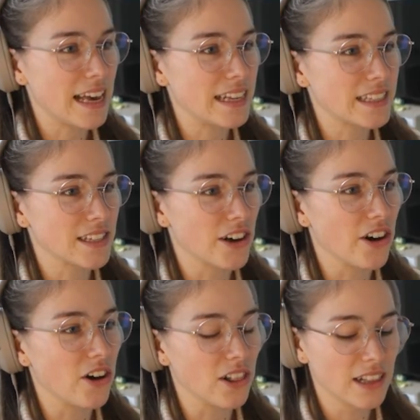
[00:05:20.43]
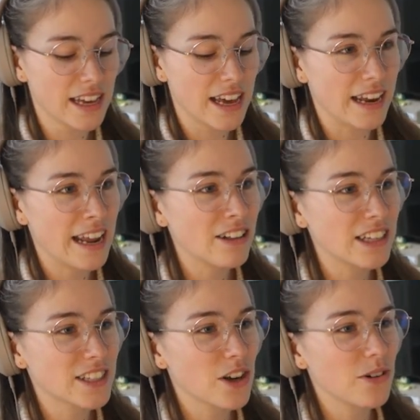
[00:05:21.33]
Yes, girl. And now
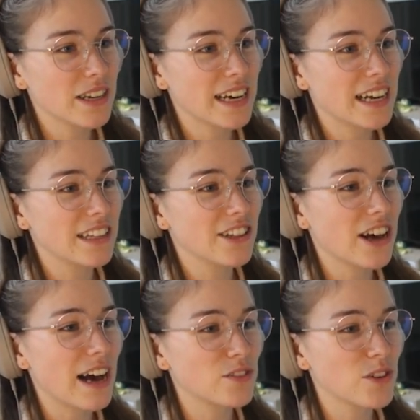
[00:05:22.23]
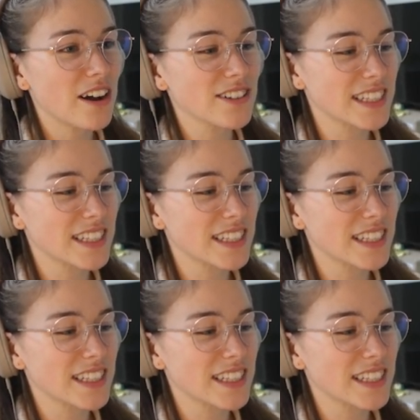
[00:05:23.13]
let's go and look after our